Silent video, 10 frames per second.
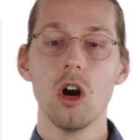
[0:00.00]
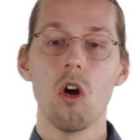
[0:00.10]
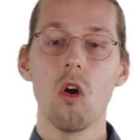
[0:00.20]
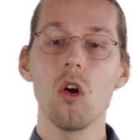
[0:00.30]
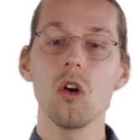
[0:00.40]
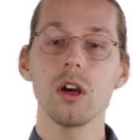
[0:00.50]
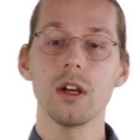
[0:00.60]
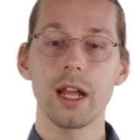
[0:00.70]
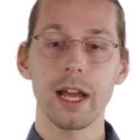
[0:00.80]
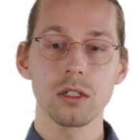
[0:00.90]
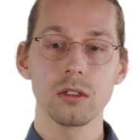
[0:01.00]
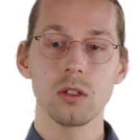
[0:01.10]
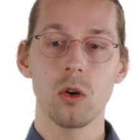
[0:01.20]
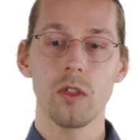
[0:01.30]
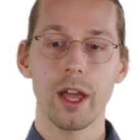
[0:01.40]
or
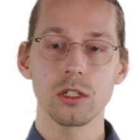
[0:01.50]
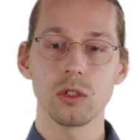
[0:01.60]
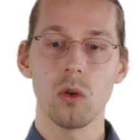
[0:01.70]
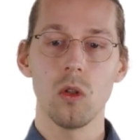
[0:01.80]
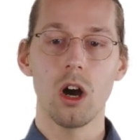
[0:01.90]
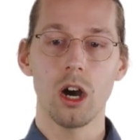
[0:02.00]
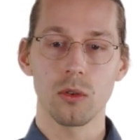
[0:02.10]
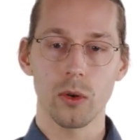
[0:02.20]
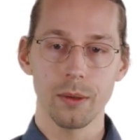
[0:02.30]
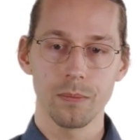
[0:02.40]
on actual hardware.